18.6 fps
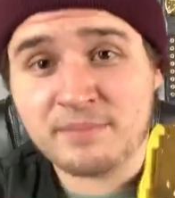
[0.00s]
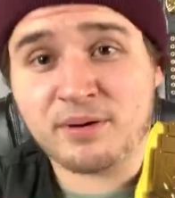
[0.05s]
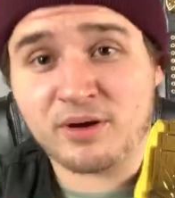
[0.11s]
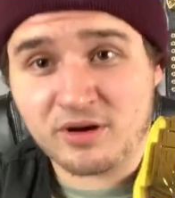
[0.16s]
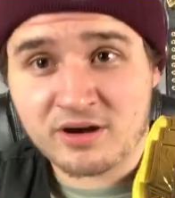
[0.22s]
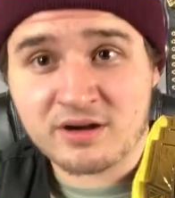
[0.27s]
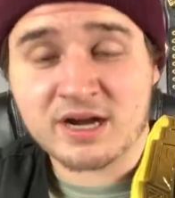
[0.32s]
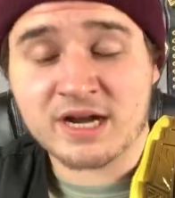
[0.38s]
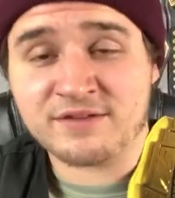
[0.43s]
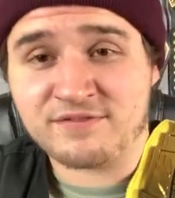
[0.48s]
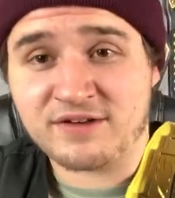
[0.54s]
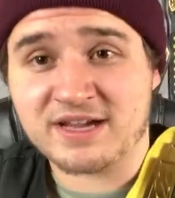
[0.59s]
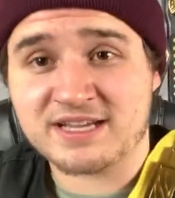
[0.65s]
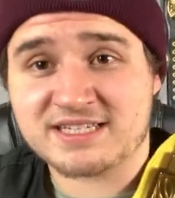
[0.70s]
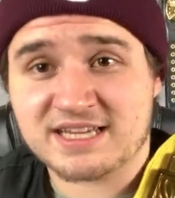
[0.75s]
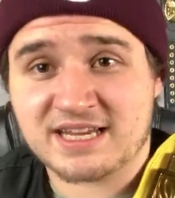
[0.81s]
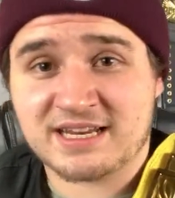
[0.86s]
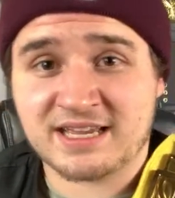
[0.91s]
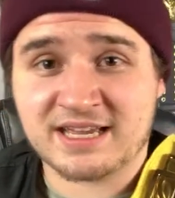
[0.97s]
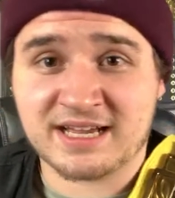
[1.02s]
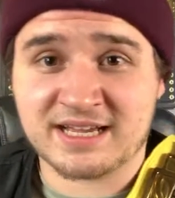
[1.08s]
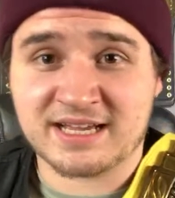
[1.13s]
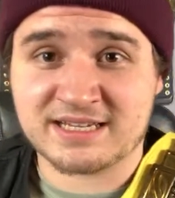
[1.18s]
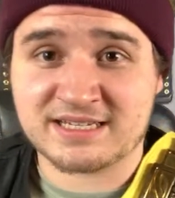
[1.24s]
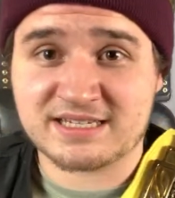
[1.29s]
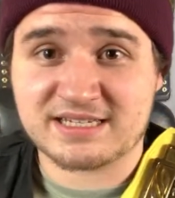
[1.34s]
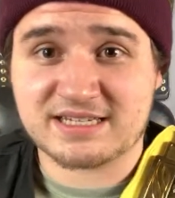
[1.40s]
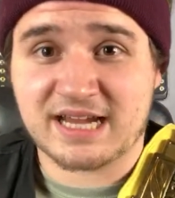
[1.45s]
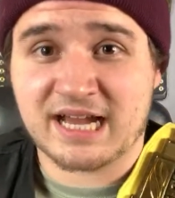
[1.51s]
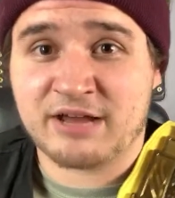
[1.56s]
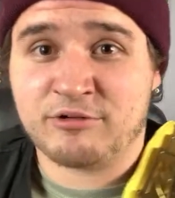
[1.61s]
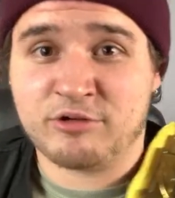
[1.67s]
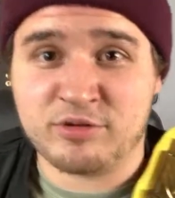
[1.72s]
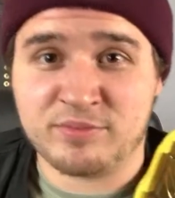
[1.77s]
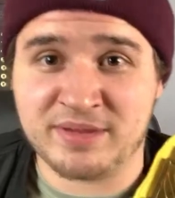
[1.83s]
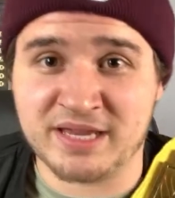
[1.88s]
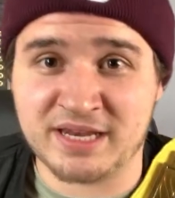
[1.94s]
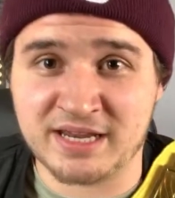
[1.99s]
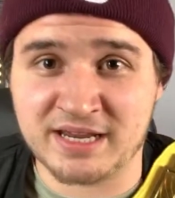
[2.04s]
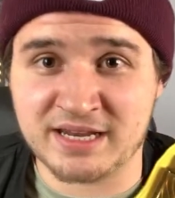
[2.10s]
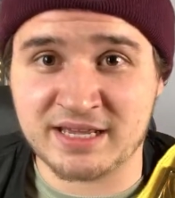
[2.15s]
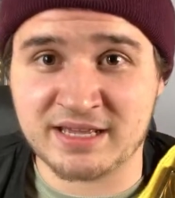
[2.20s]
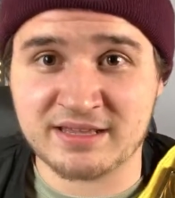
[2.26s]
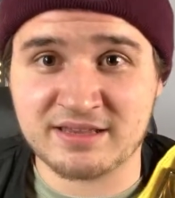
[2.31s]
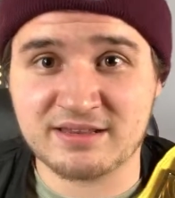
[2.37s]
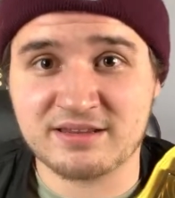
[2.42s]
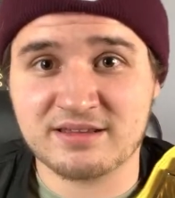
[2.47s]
part, if I said yes, I would be an idiot.